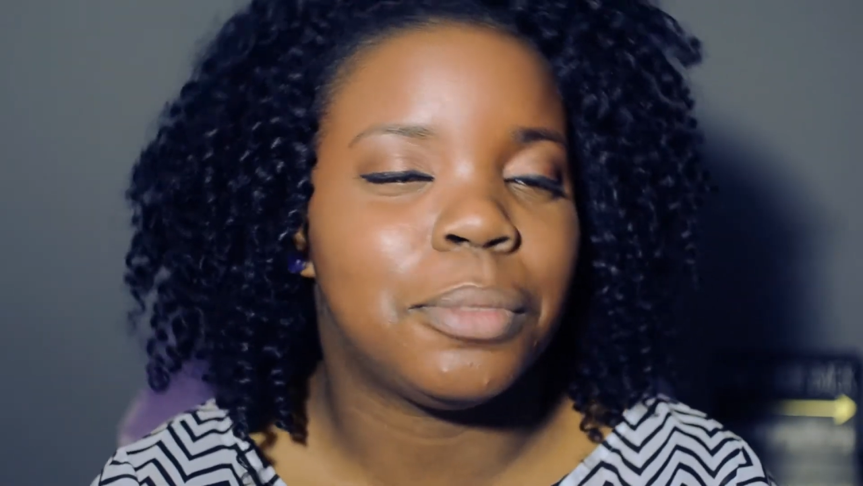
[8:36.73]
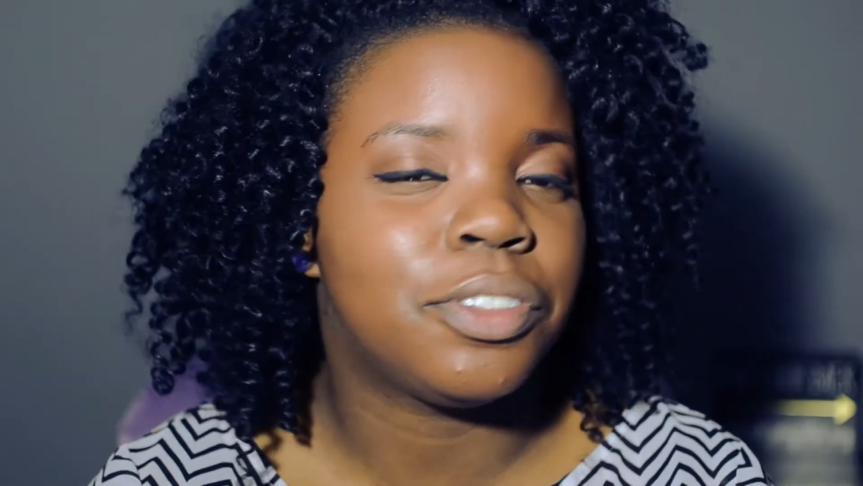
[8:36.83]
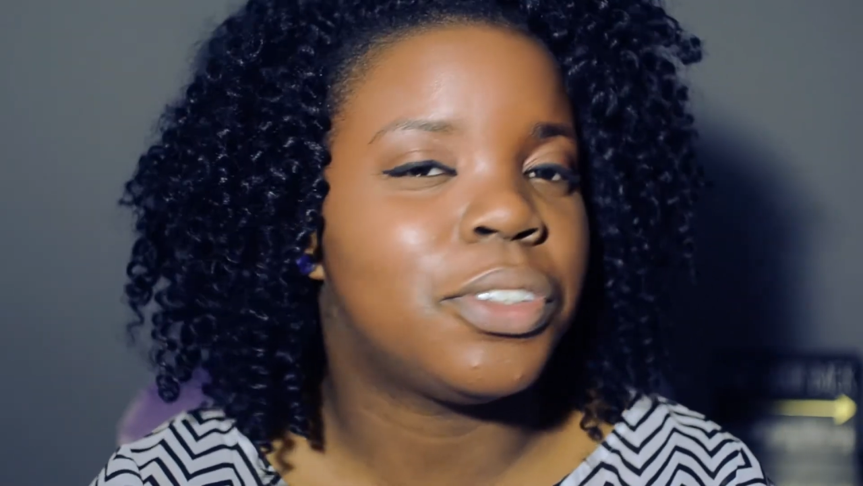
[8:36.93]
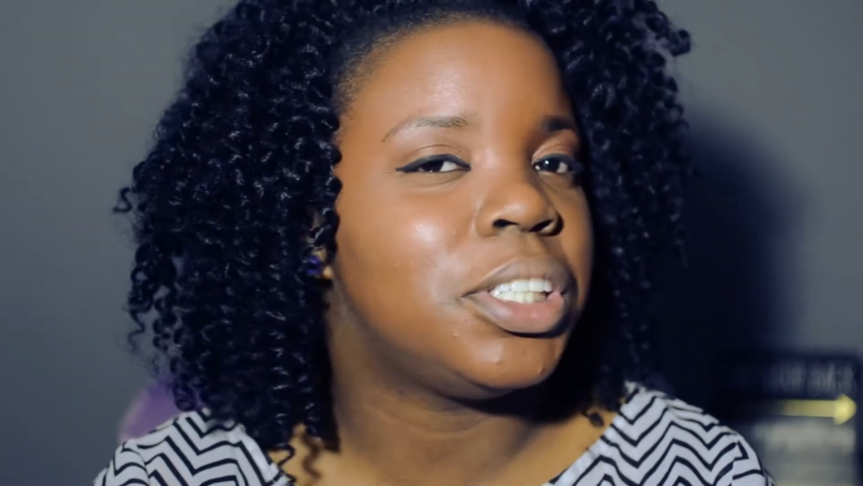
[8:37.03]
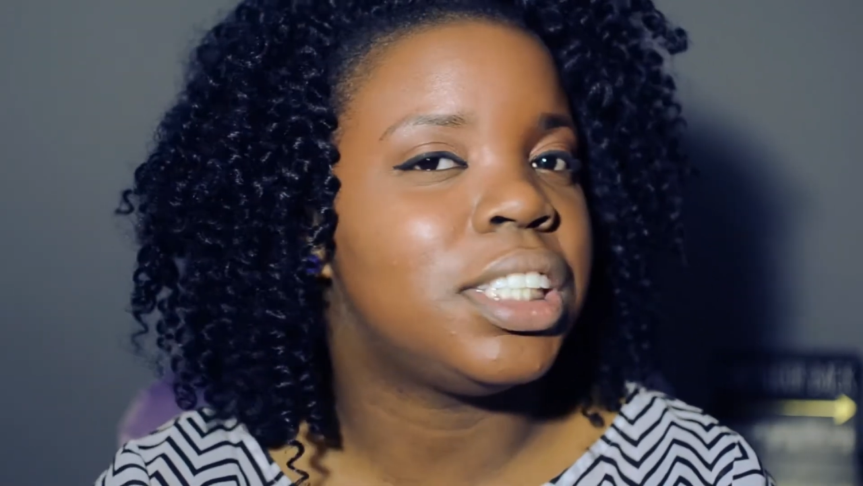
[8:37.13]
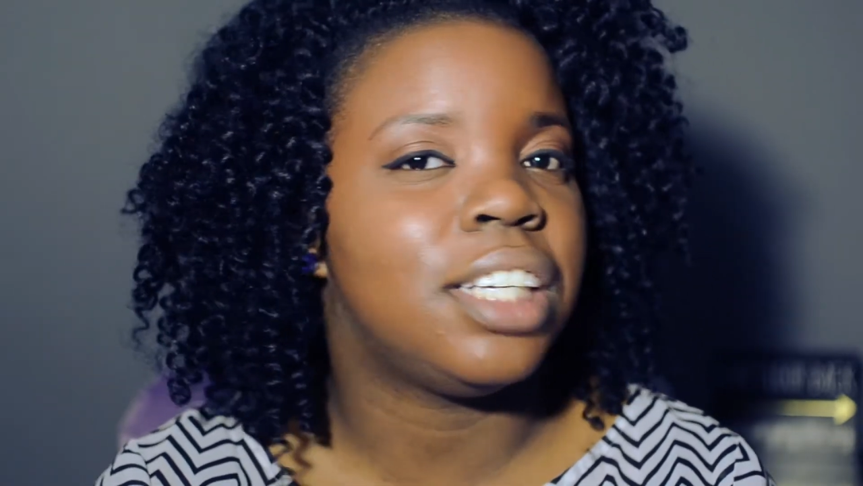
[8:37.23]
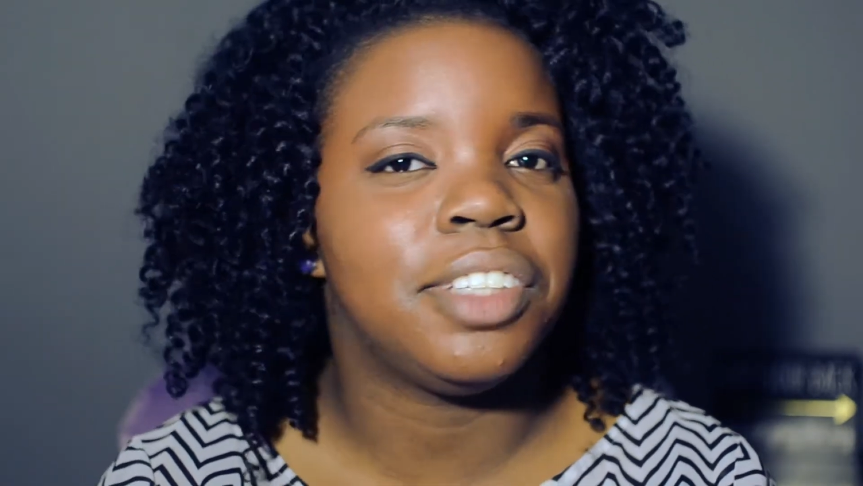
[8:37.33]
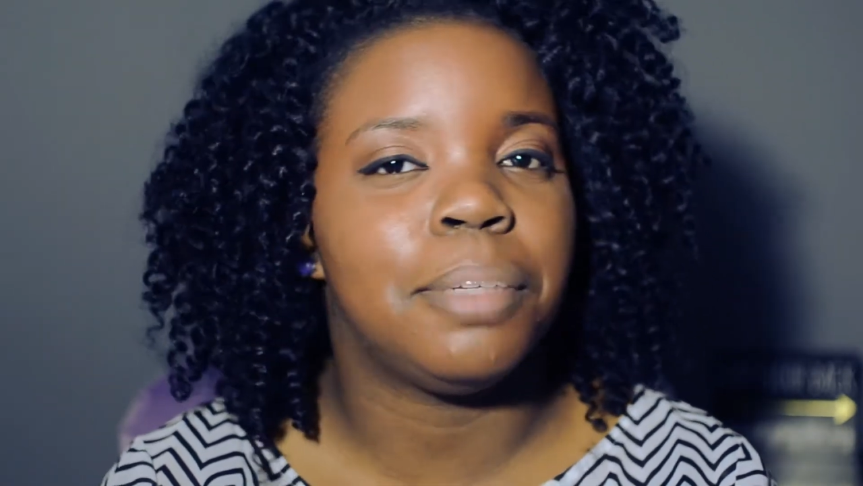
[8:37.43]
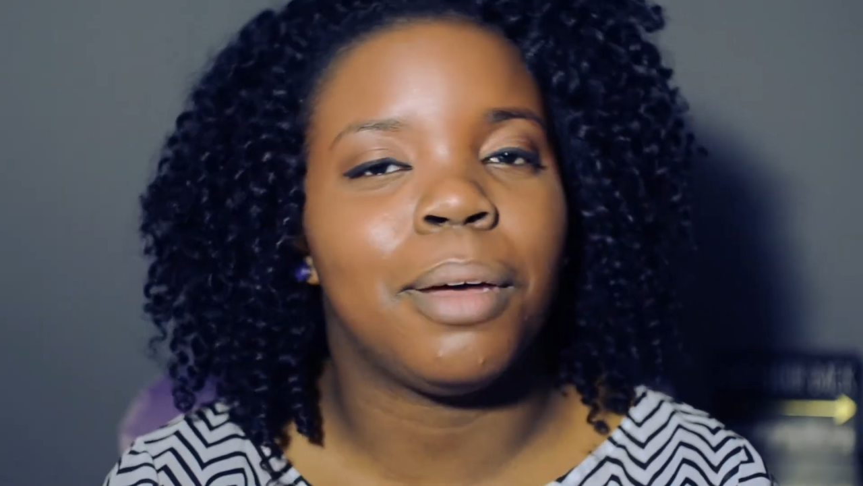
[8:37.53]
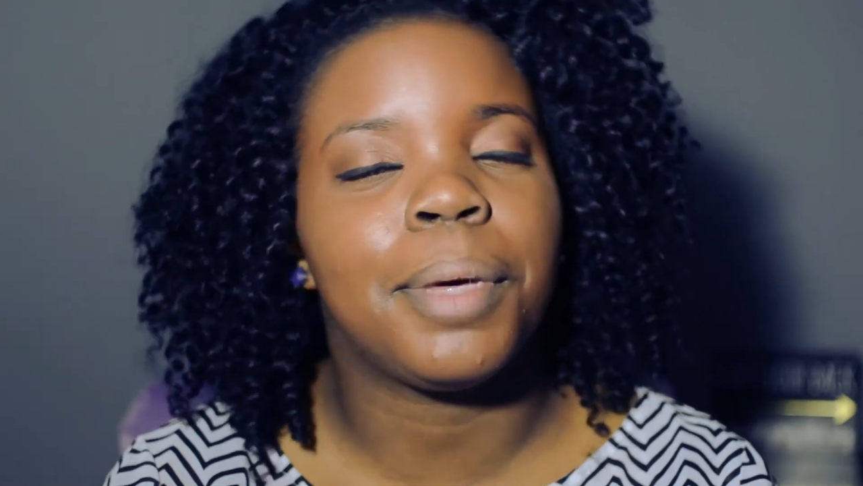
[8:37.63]
but of course
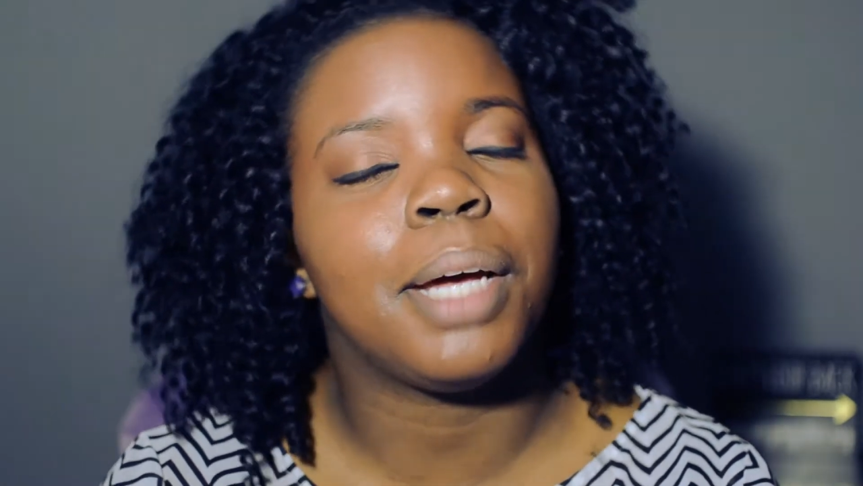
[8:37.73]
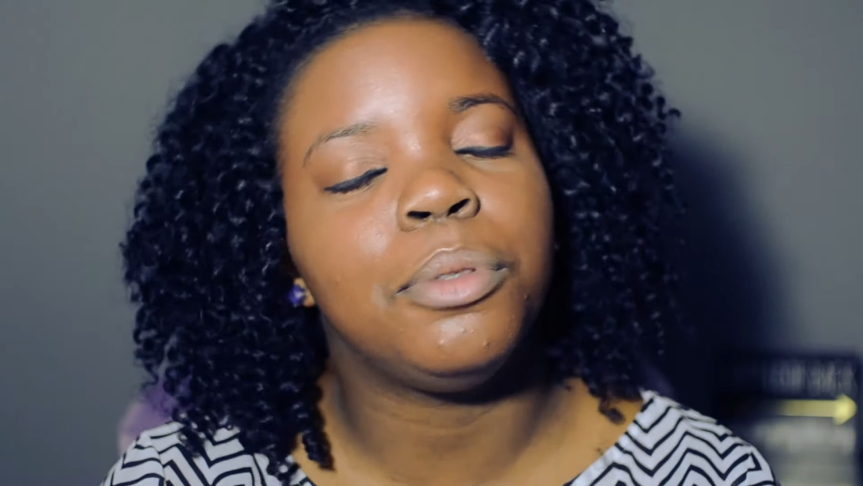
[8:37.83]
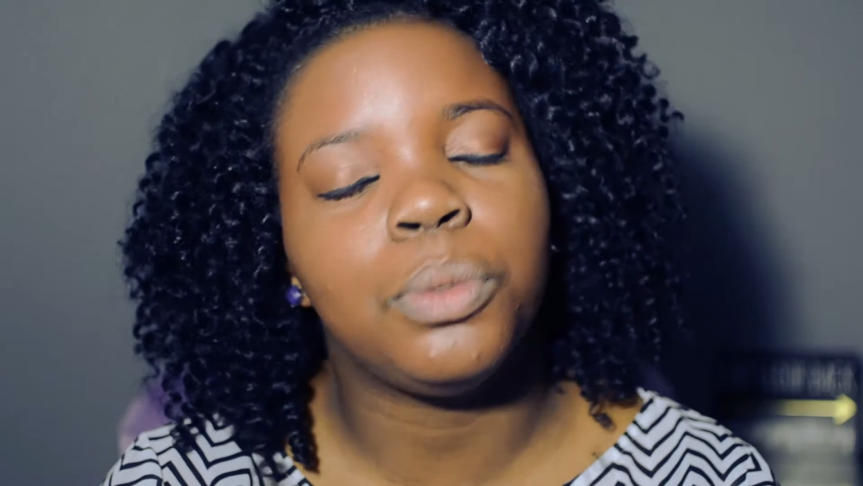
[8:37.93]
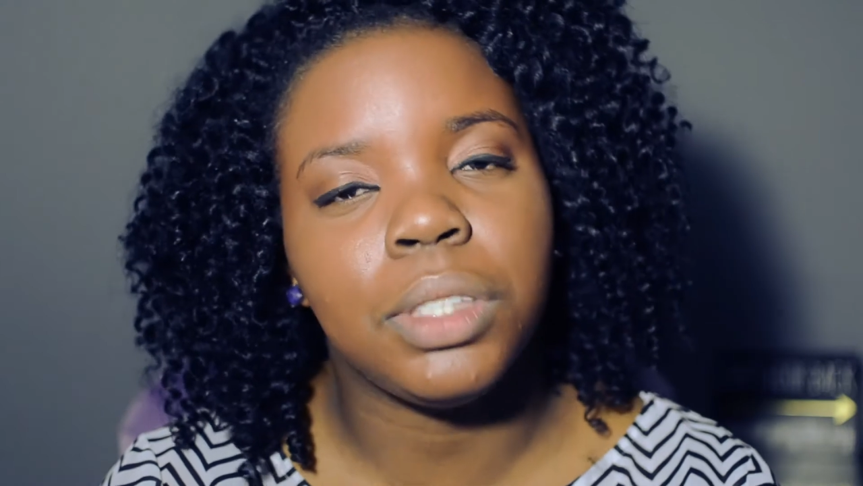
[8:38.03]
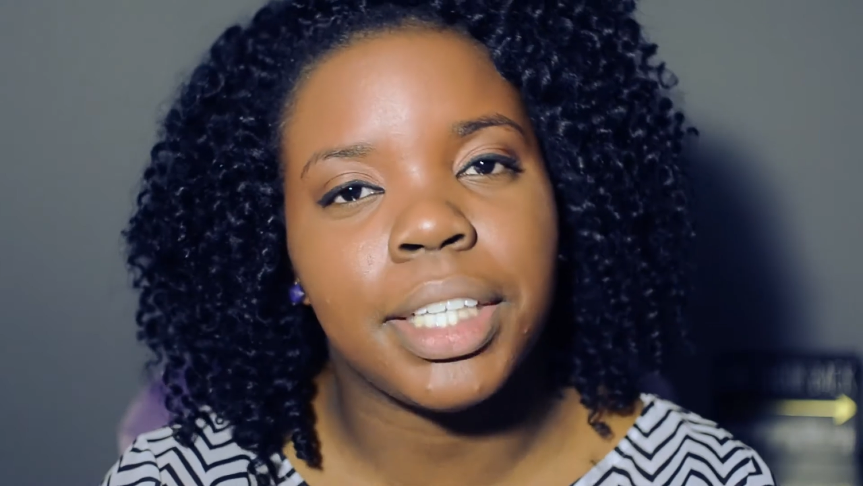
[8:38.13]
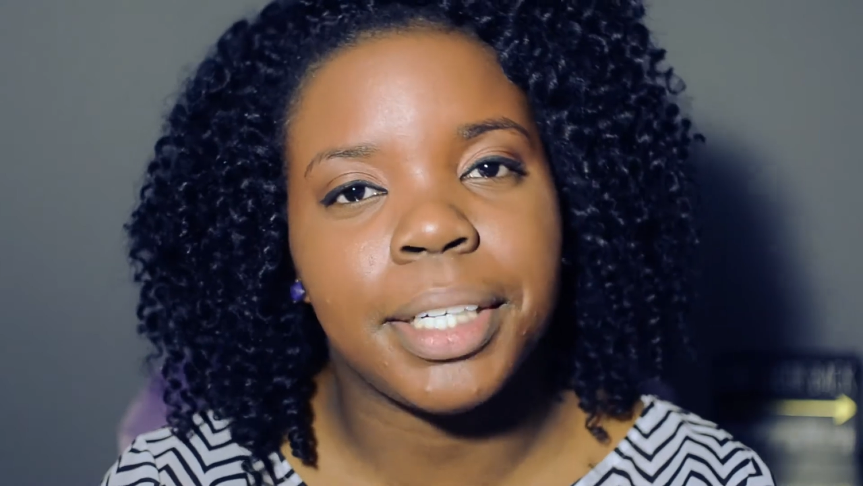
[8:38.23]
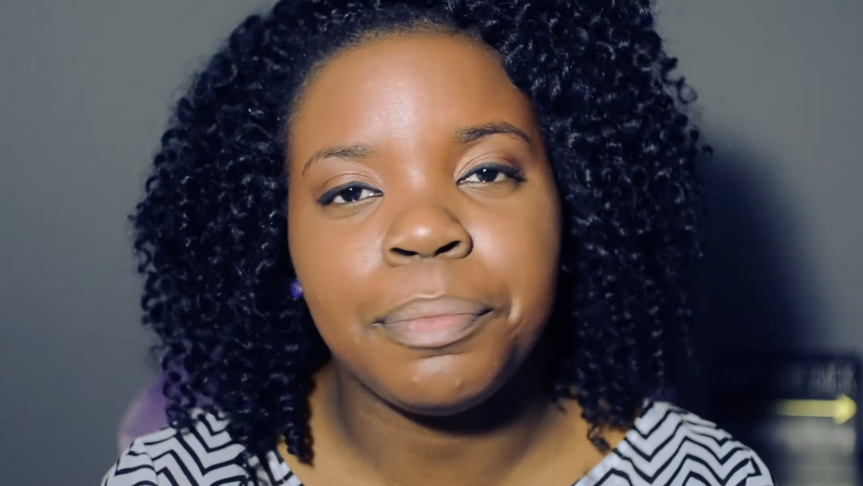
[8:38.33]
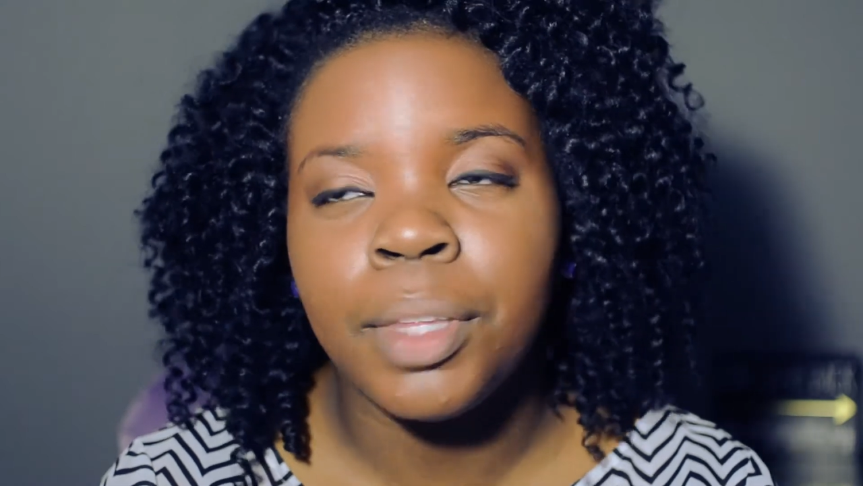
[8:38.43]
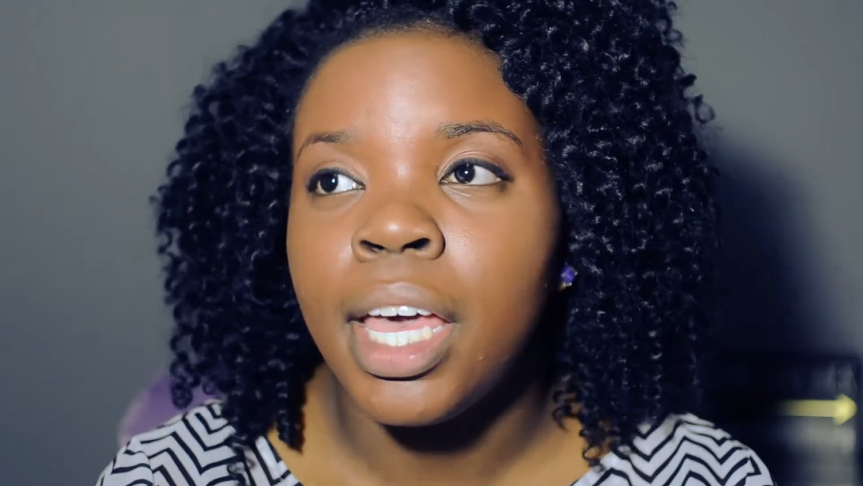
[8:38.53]
11 Hip Hop cameras was there.